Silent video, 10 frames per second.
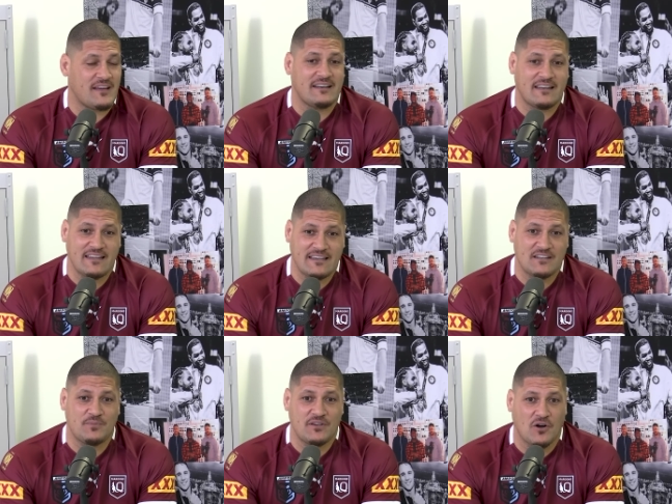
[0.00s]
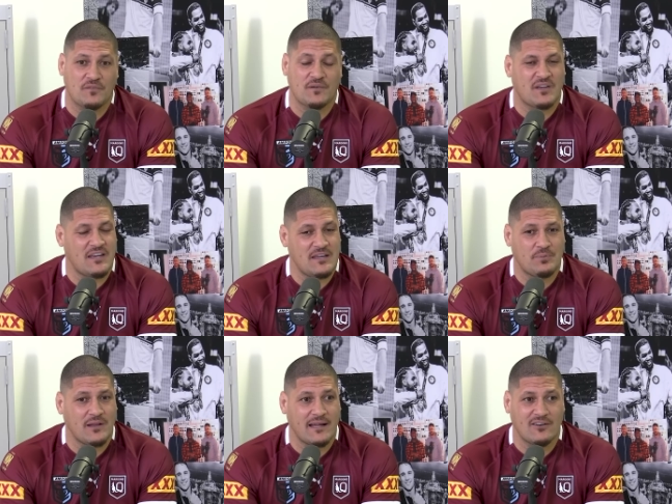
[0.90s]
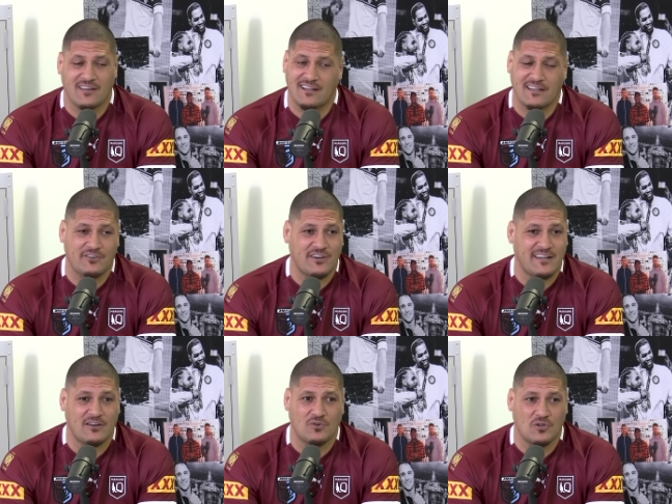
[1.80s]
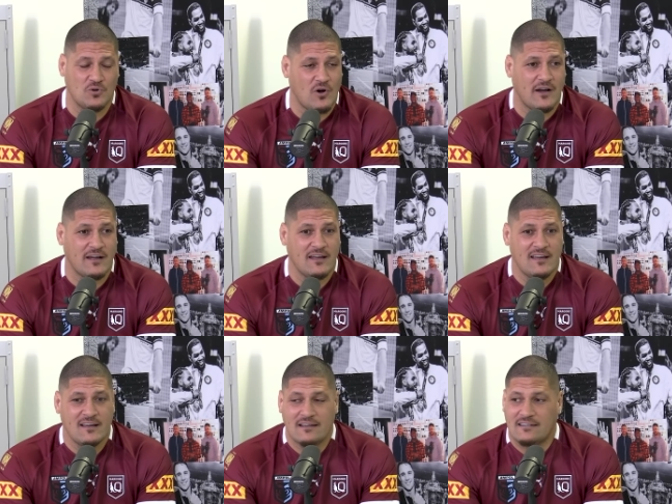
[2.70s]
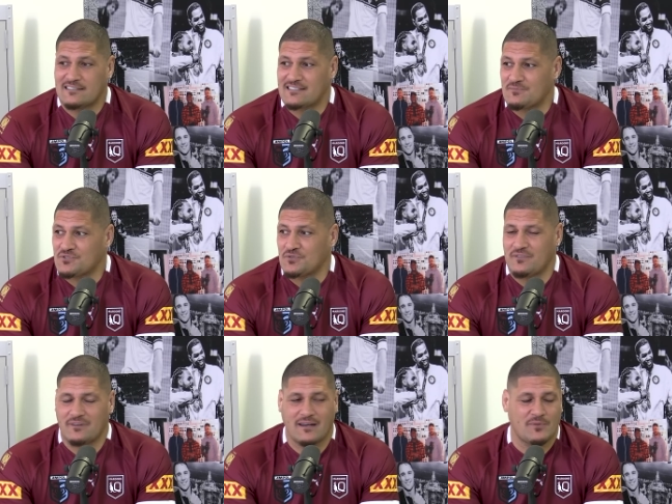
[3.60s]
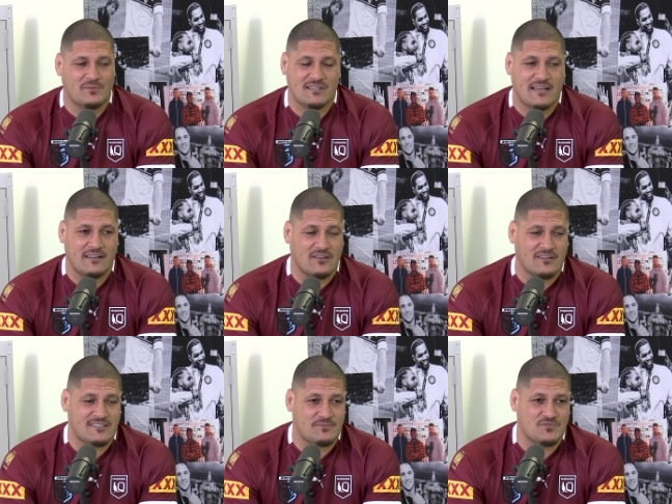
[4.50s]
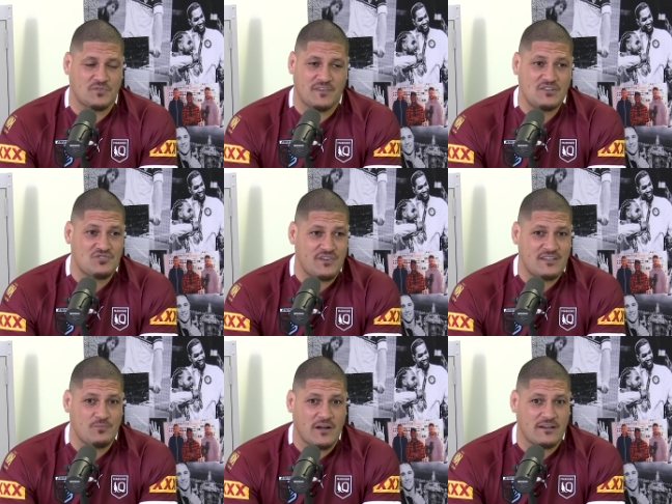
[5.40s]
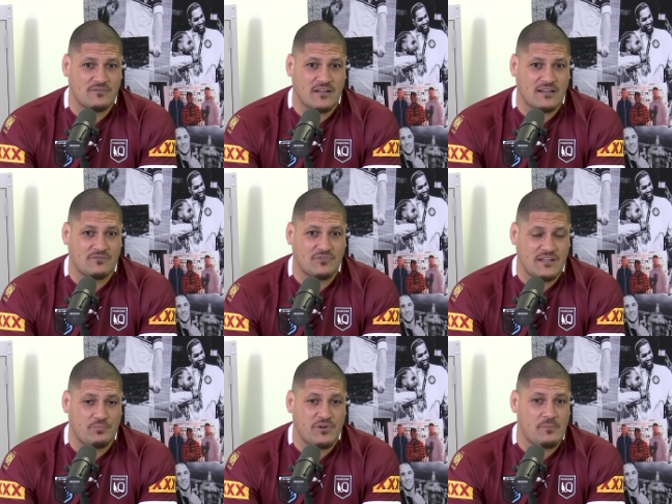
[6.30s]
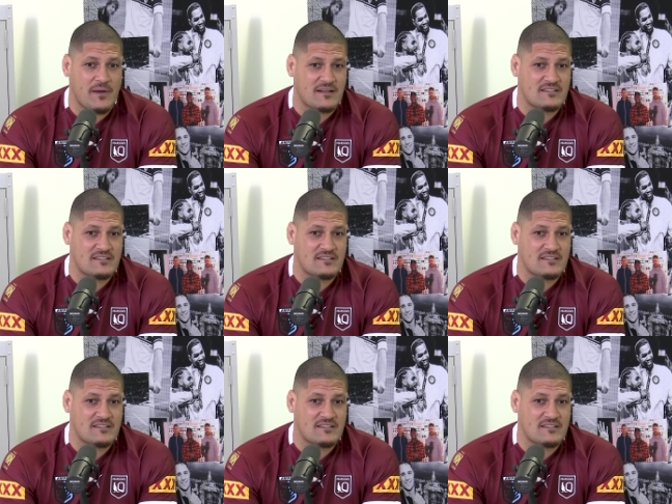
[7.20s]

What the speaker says: They need to be off. A key player like a Cleary or Luai, some sort of, I'm not saying anything, like some sort of injury might like really bring them back